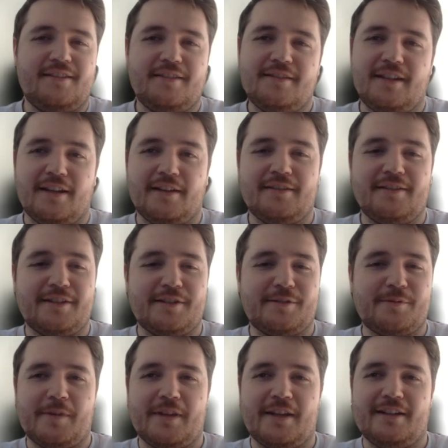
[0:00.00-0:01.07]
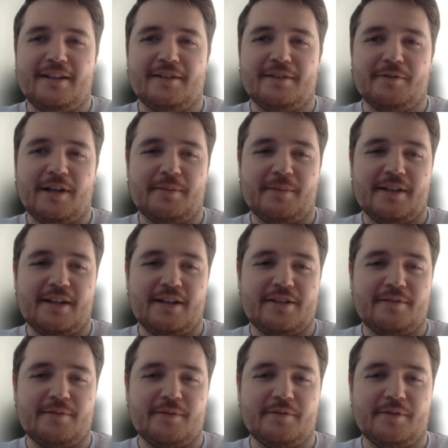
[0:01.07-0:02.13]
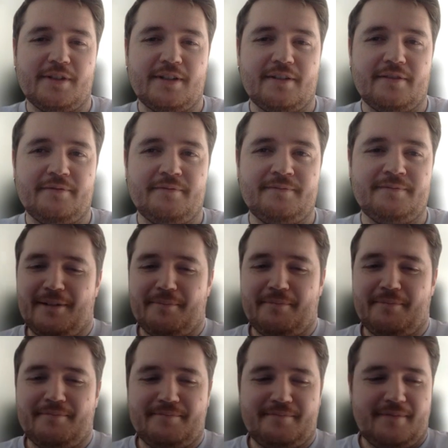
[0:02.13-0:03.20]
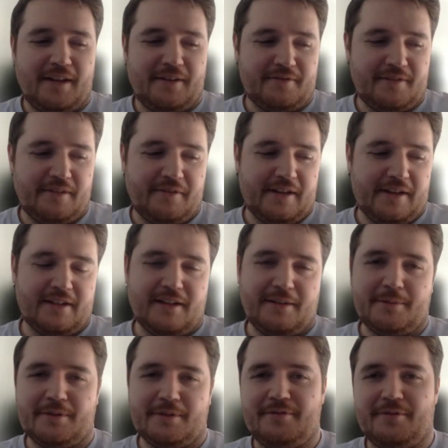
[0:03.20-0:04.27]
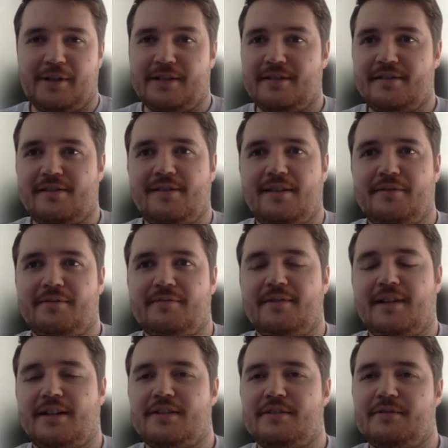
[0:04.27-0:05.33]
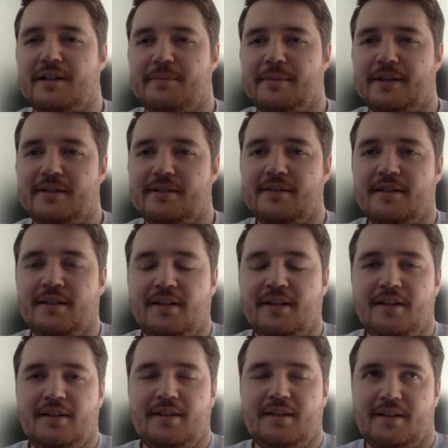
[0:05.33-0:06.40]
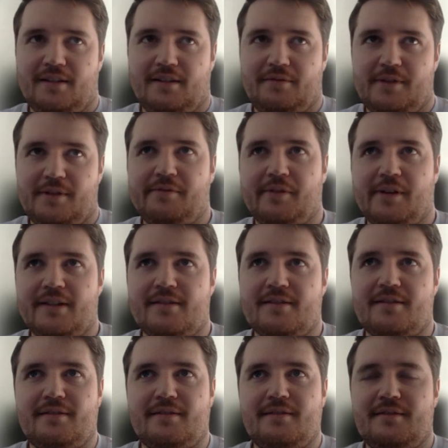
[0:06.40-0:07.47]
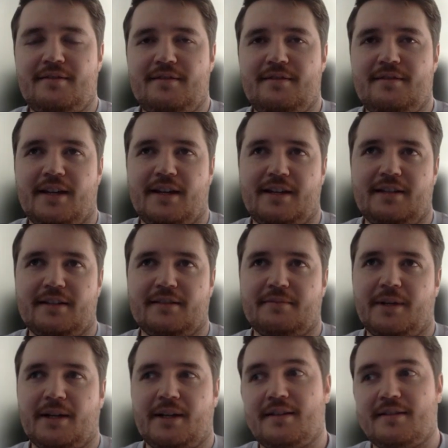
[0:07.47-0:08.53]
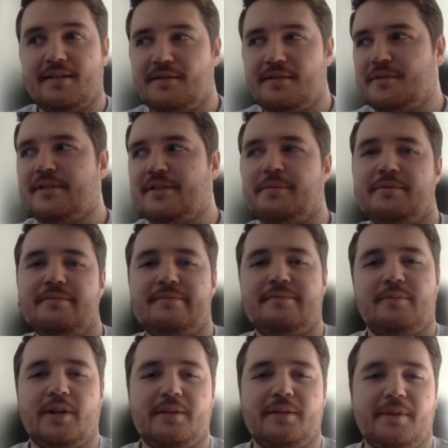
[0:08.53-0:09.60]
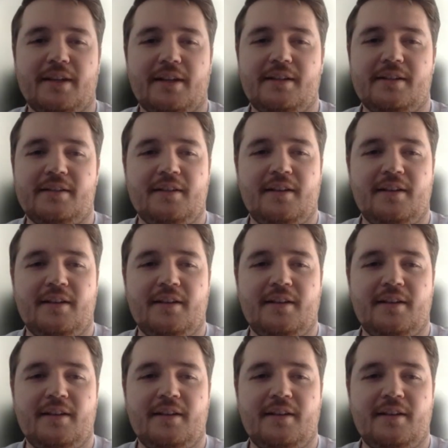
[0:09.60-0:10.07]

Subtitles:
yeah, I just went with Eddie on the recommendation of a friend. I've had a number of friends. I've actually recommended, I think, 3 friends to Eddie, and my cousin's also working with Eddie.